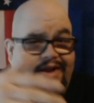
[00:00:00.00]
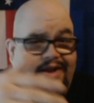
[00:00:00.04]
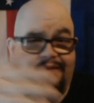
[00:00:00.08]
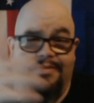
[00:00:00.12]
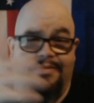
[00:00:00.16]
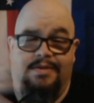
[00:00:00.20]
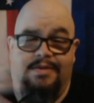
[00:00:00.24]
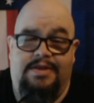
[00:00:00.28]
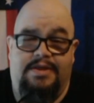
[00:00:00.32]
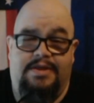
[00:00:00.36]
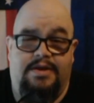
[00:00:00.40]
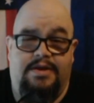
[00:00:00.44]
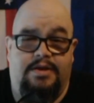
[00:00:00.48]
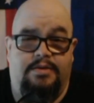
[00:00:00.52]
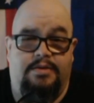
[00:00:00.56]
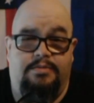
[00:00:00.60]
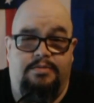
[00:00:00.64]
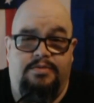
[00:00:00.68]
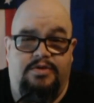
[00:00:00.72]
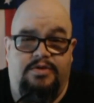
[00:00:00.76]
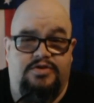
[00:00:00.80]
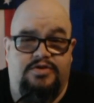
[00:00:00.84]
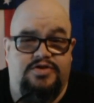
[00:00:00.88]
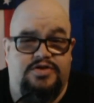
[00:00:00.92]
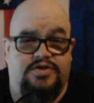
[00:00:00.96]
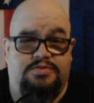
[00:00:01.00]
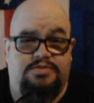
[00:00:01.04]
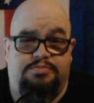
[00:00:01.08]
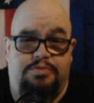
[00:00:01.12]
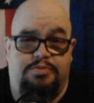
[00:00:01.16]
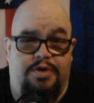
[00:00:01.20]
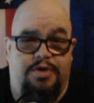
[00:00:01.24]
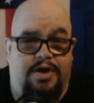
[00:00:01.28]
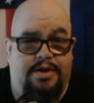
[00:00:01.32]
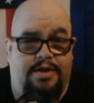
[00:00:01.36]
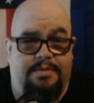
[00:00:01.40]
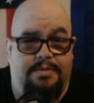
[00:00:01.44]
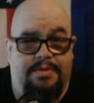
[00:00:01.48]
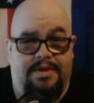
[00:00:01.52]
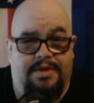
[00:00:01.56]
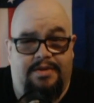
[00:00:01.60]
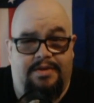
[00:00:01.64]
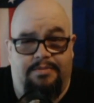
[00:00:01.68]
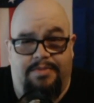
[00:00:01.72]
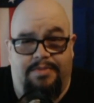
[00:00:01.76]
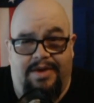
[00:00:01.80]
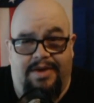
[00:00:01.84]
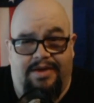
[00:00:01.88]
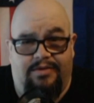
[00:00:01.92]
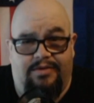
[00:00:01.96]
I mean, they're just proud to be
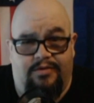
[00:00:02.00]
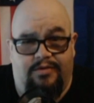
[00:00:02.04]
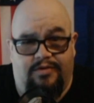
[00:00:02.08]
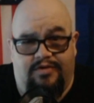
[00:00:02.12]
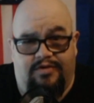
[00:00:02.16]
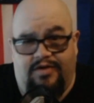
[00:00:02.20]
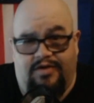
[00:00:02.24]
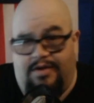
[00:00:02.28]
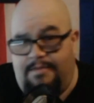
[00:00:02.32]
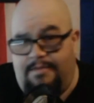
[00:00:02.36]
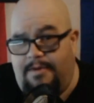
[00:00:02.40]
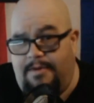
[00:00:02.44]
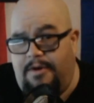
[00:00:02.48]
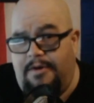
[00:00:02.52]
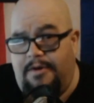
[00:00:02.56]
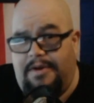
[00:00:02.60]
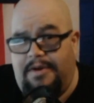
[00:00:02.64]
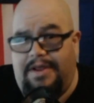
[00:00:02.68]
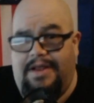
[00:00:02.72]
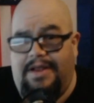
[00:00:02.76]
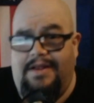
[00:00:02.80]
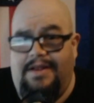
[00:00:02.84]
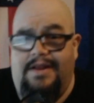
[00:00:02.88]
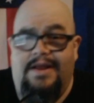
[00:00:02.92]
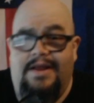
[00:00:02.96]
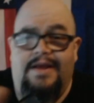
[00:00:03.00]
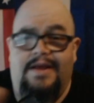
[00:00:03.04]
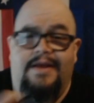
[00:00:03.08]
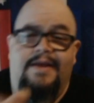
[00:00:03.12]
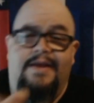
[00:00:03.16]
patriots and American.